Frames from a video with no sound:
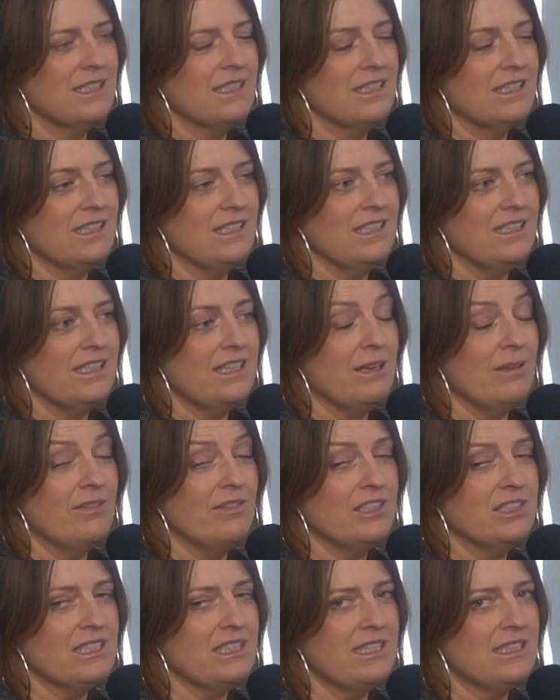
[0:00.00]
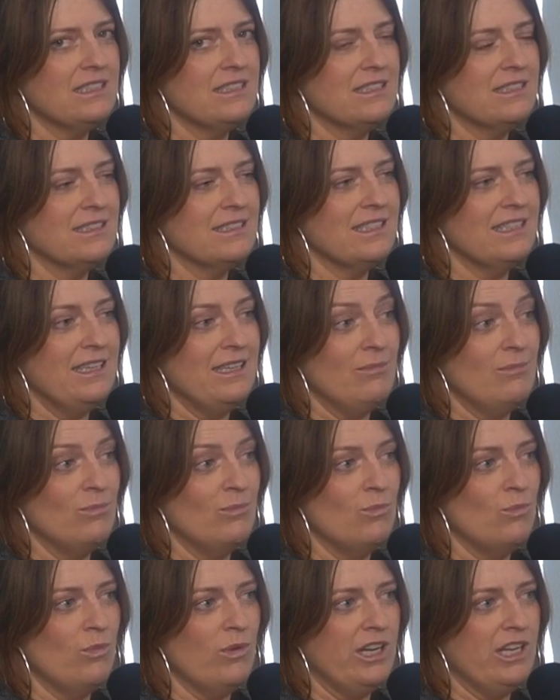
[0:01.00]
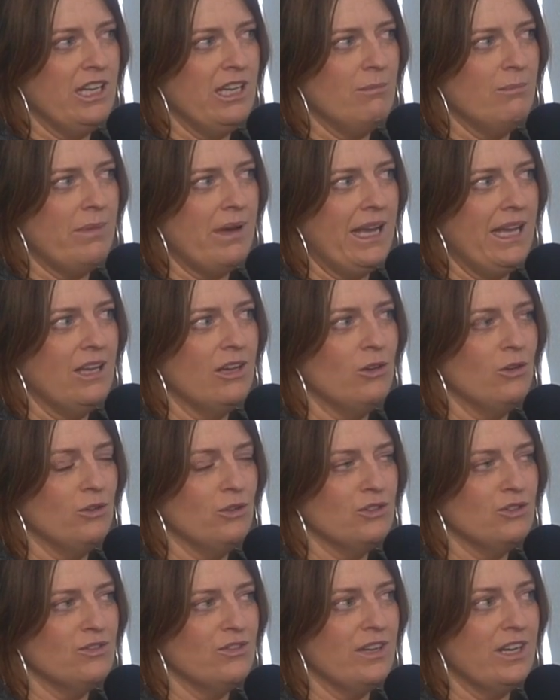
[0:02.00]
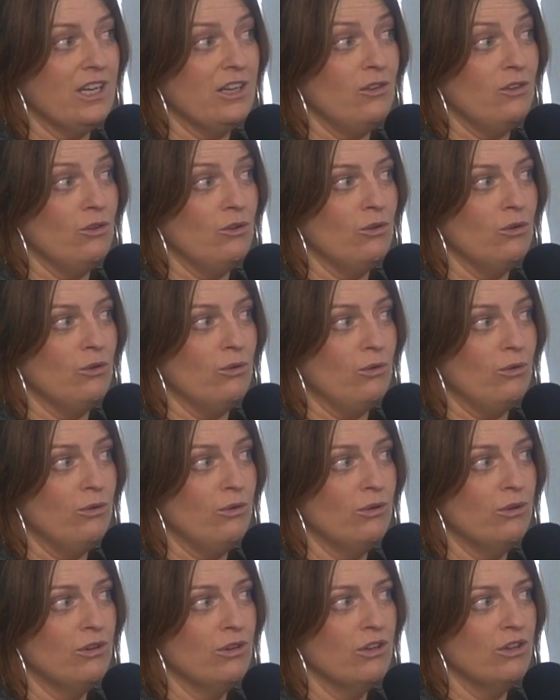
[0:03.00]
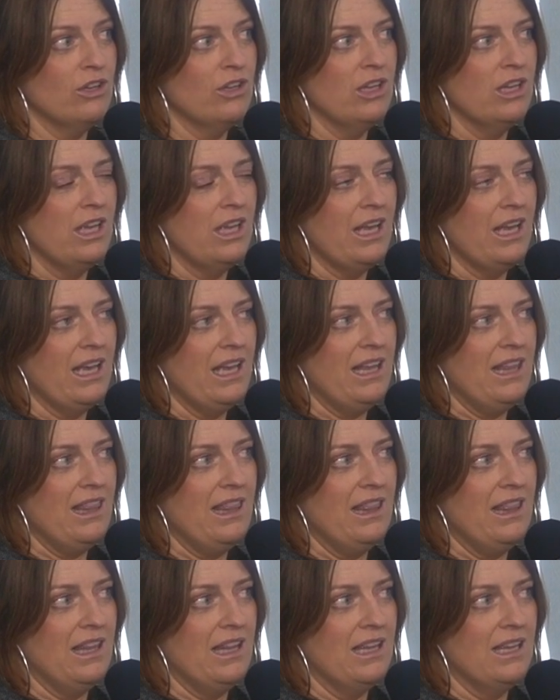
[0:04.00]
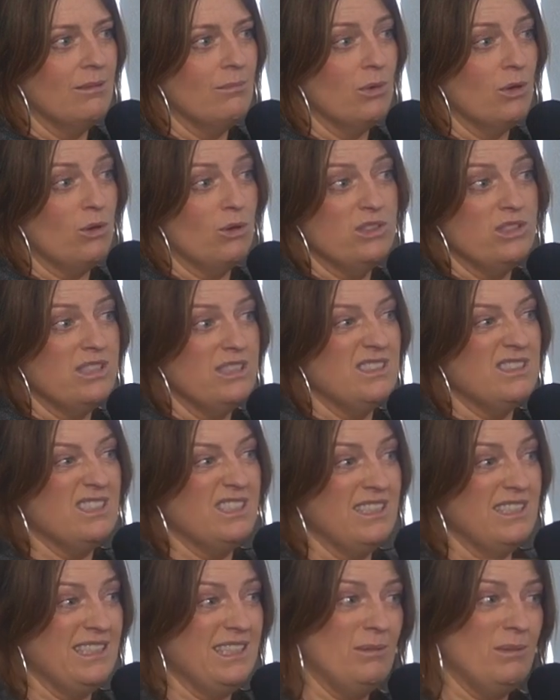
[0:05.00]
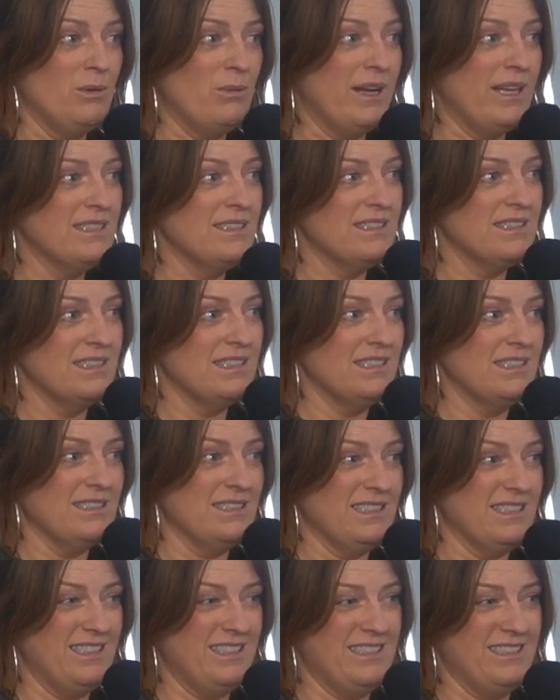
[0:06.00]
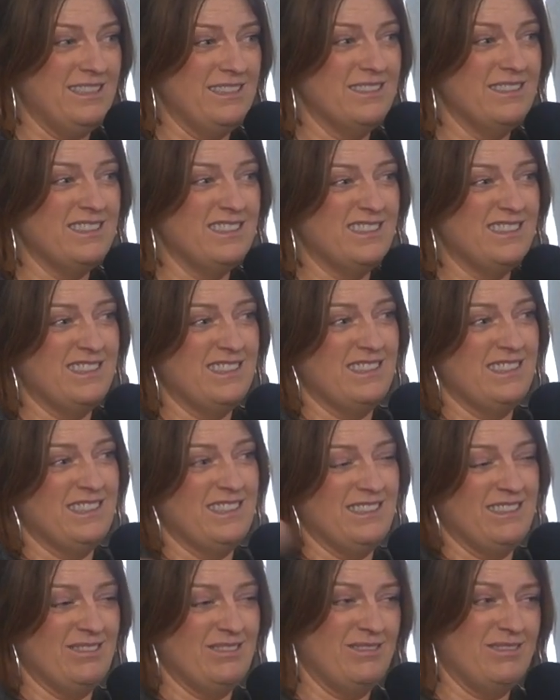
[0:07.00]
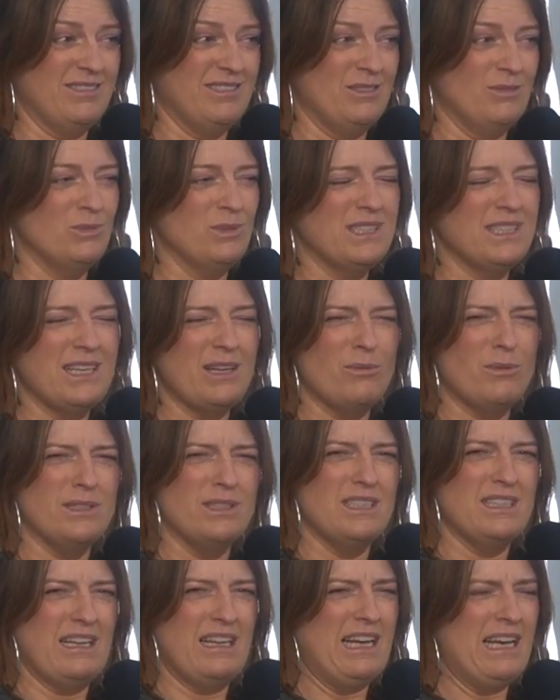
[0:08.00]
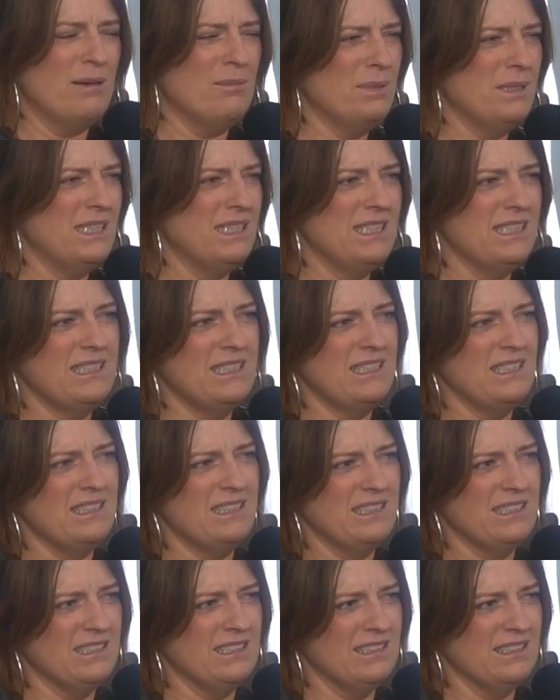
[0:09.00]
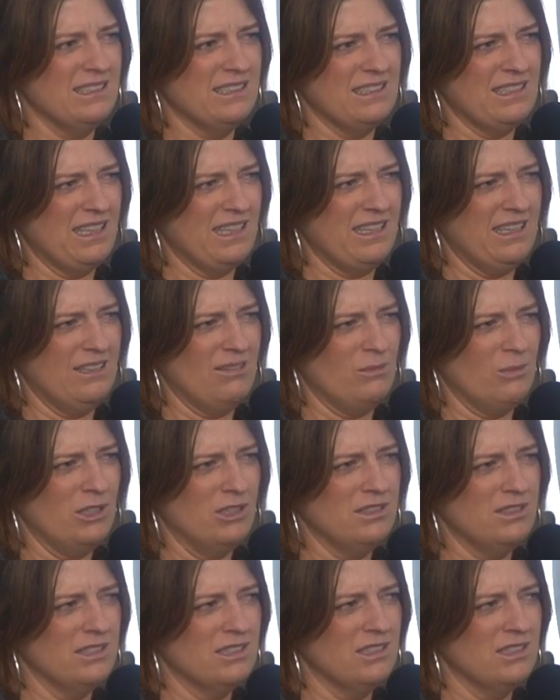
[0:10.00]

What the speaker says: Like there's a scheme where you can buy a house for €1 and because it's like nobody wants it, it's like, what's that word, dilapidated? Is that the right word?